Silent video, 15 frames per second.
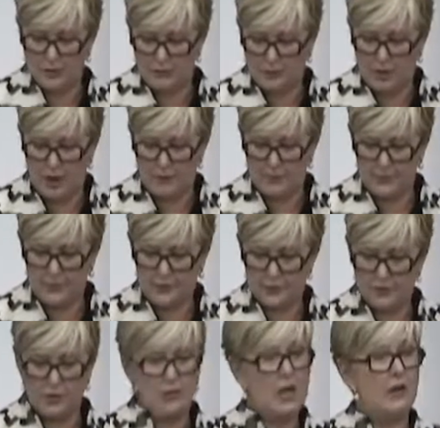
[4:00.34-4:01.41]
of property
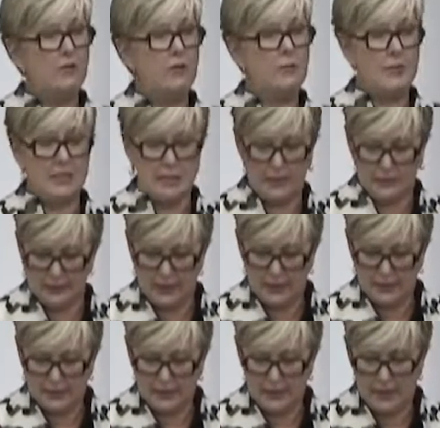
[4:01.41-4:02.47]
should never be done
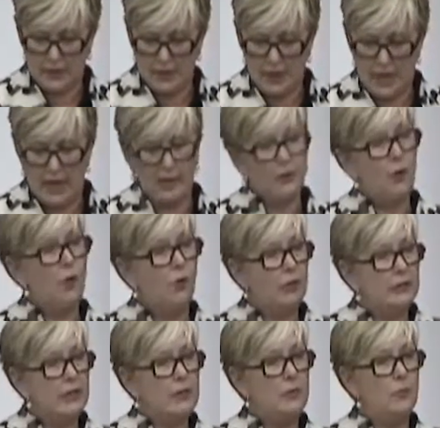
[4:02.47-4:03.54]
lightly and
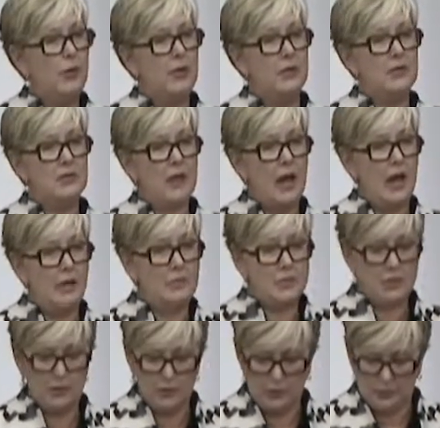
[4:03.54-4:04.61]
only when it's
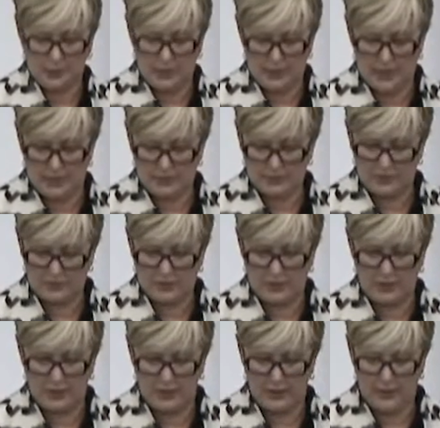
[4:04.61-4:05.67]
absolutely
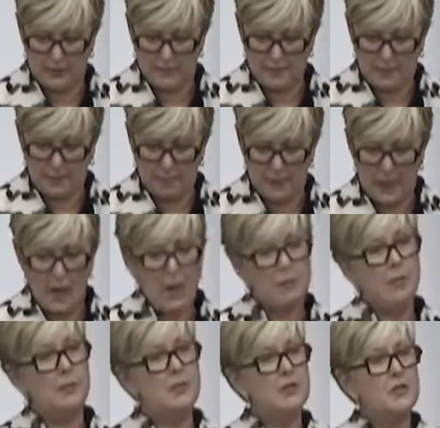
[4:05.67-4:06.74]
necessary.
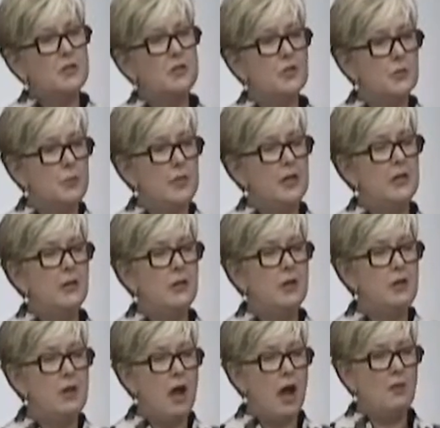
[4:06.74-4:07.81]
But, Mr. Speaker,
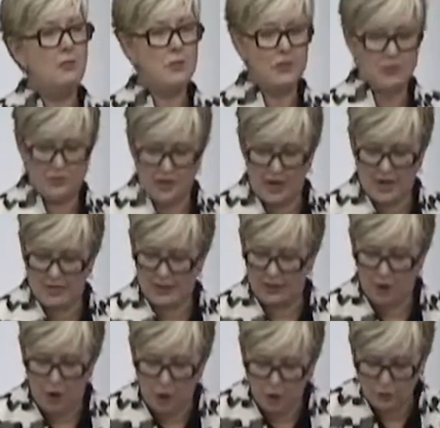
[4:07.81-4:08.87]

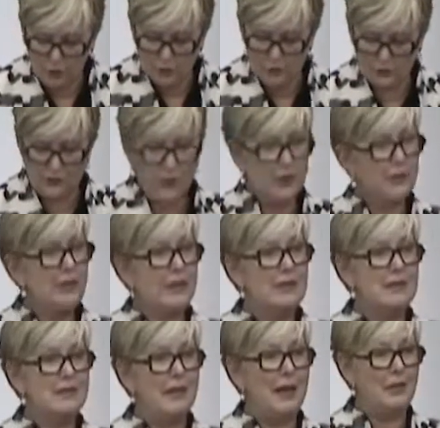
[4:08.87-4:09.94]
notwithstanding all those
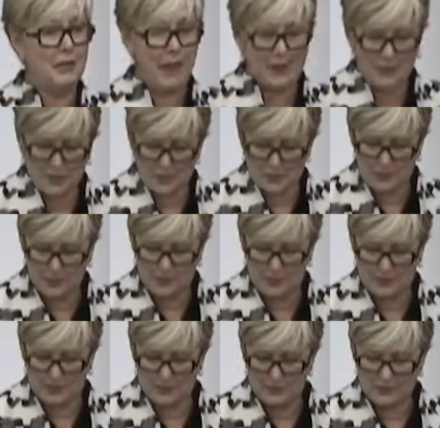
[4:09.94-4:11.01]
feelings and that
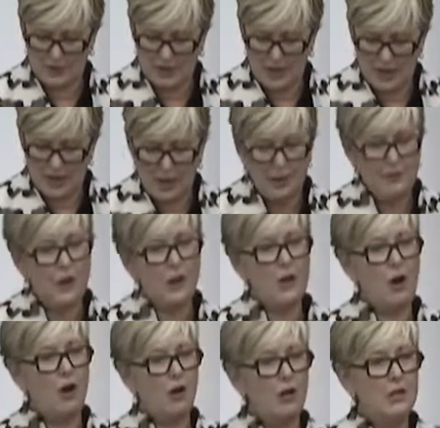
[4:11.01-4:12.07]
experience,
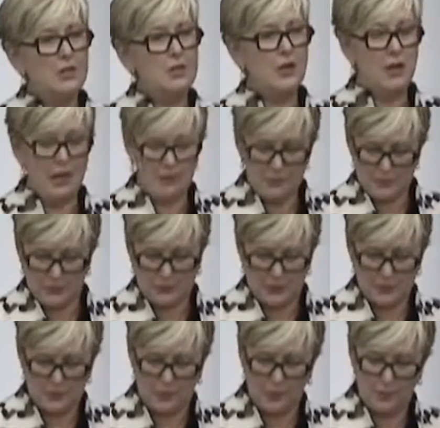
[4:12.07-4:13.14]
there are times when
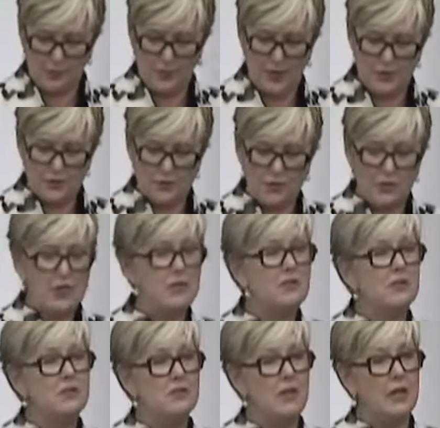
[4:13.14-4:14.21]
expropriation is
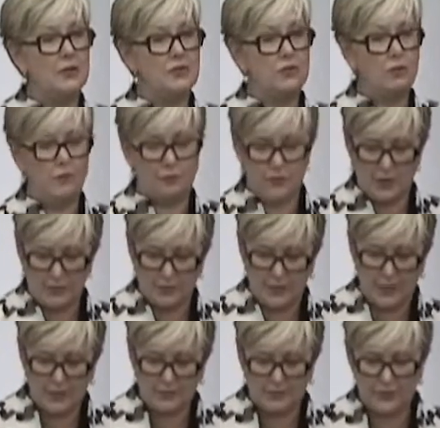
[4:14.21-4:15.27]
essential for the
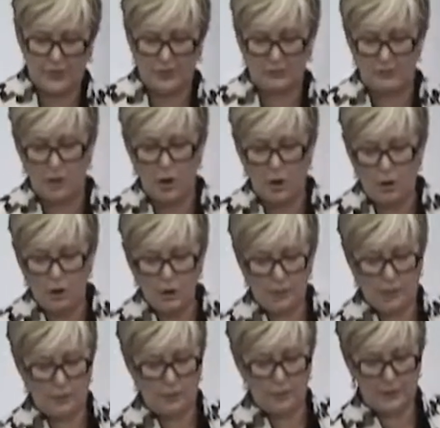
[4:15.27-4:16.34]
benefit of all
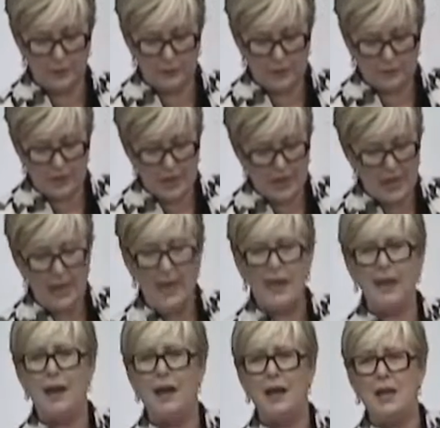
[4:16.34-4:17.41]
Albertans,
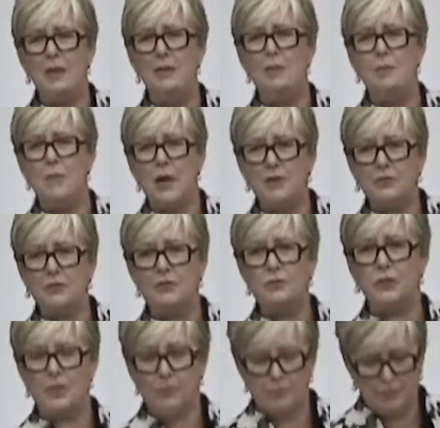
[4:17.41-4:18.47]
and I must
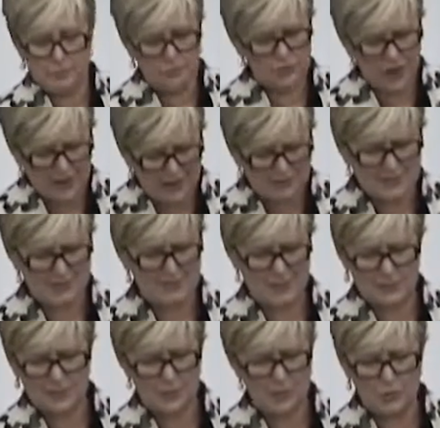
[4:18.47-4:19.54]
reject
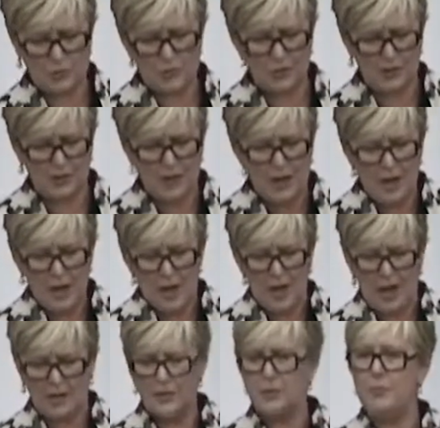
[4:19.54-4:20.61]
this motion
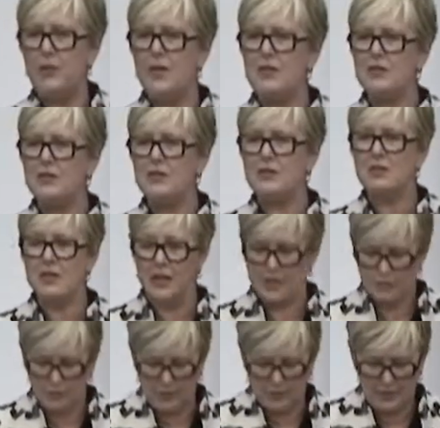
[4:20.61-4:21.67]
on the basis that
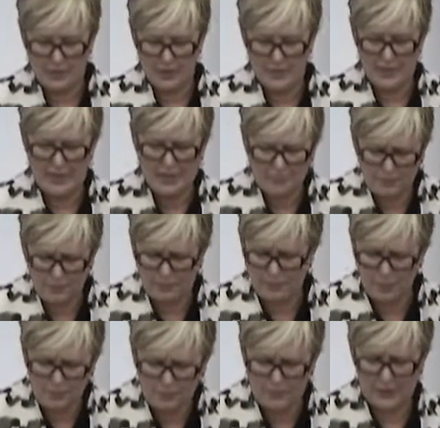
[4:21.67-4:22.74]
it would
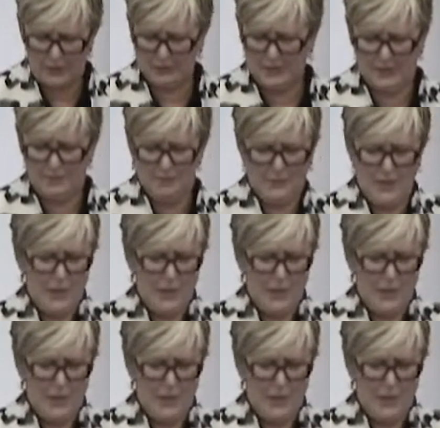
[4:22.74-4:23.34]
inappropriately